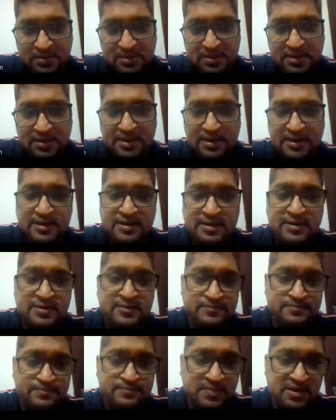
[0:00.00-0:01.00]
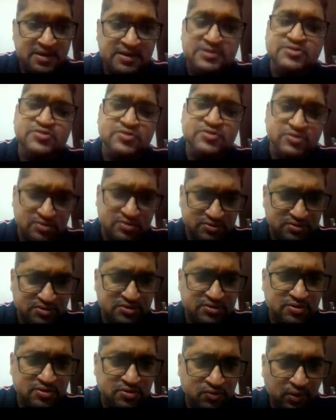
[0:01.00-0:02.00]
and it is
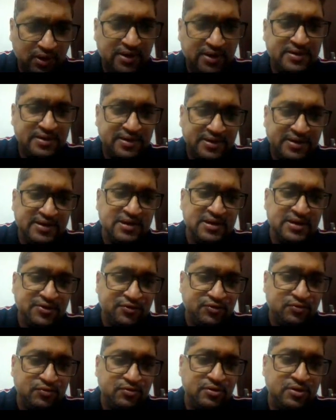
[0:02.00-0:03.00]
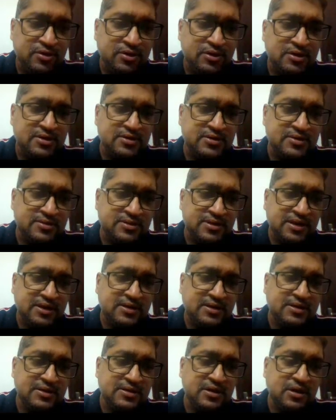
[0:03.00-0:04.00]
quite critical issue
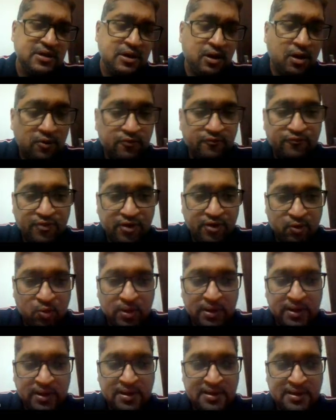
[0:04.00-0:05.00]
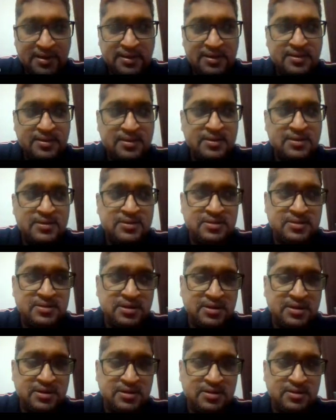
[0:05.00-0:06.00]
that how frequently
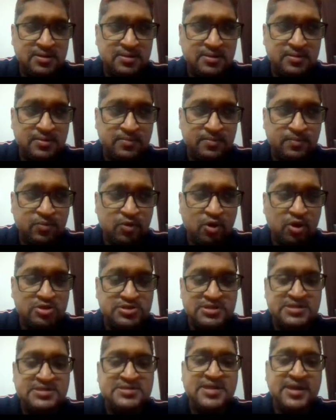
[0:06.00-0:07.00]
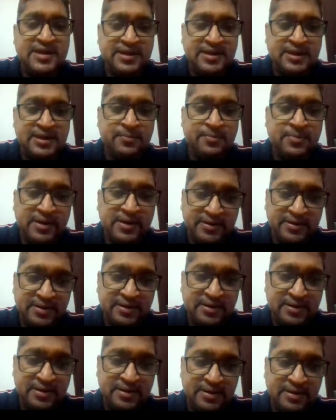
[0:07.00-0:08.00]
the blockchain is getting
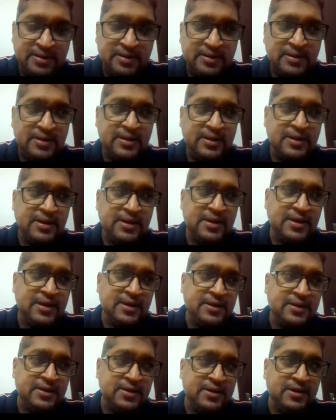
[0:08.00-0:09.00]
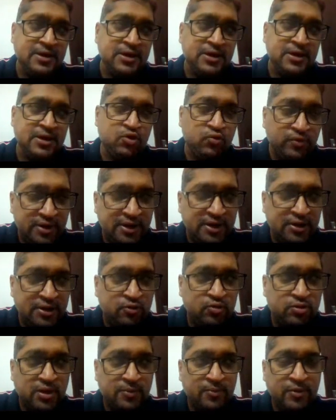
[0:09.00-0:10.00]
updated, and do we need
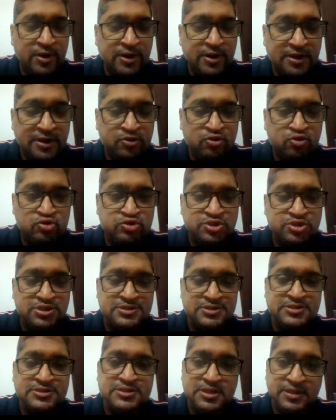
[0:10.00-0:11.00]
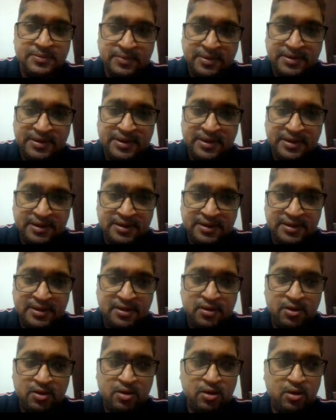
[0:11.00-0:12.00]
to communicate those changes immediately,
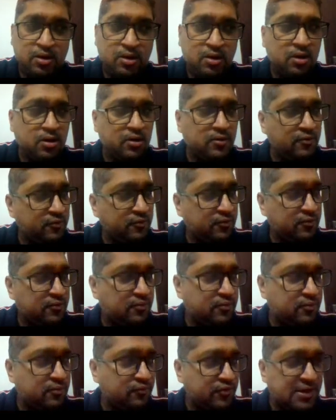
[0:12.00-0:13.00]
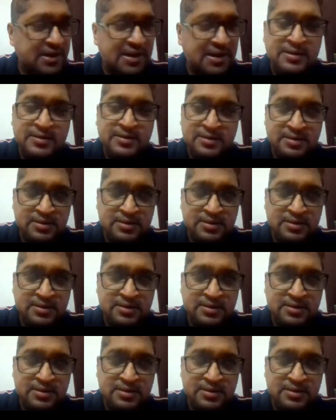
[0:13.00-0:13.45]
or we can